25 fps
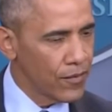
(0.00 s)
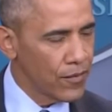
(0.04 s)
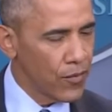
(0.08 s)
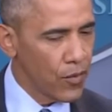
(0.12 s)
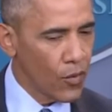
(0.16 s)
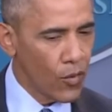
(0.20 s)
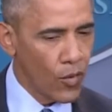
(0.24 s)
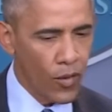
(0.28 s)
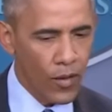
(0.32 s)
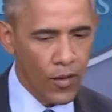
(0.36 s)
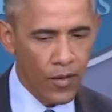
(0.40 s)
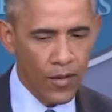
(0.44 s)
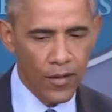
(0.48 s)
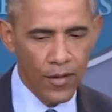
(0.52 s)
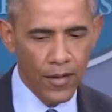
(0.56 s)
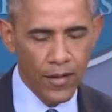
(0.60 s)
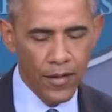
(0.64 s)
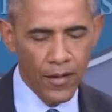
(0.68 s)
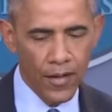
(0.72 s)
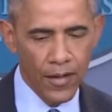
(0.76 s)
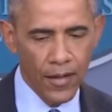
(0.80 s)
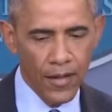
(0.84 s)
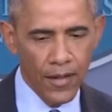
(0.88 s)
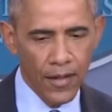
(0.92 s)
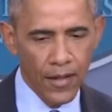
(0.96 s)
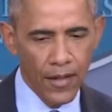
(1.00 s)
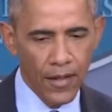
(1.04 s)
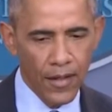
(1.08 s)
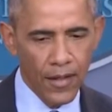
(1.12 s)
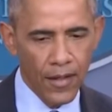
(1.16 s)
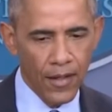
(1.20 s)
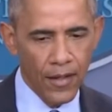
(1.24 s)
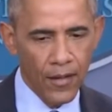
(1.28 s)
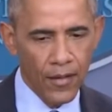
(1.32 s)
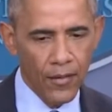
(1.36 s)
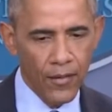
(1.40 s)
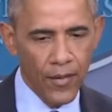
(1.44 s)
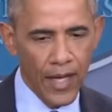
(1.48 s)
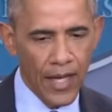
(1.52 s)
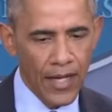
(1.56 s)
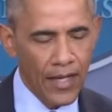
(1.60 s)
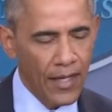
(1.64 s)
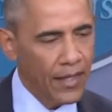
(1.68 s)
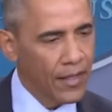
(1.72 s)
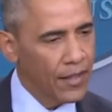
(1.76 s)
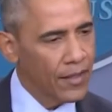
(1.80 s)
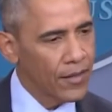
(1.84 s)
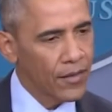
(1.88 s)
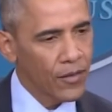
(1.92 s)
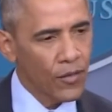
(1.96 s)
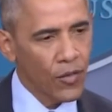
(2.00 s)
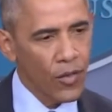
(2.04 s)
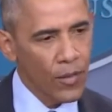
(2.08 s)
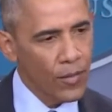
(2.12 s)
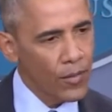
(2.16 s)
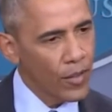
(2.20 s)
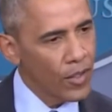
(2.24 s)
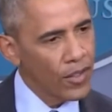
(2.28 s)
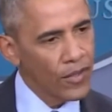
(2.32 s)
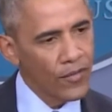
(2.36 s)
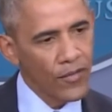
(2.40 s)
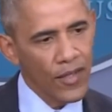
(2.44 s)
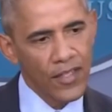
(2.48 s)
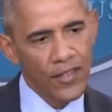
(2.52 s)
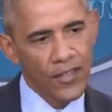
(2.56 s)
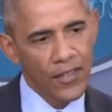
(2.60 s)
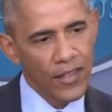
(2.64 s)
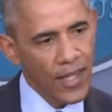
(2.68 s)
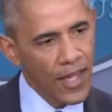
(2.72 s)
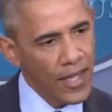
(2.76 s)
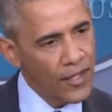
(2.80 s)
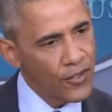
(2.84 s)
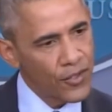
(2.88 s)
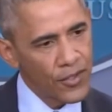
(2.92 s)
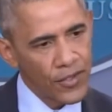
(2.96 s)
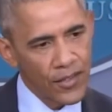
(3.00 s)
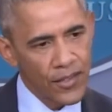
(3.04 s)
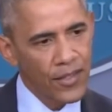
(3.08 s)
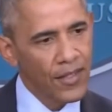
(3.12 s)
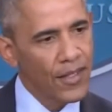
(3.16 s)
for any criminal investigations,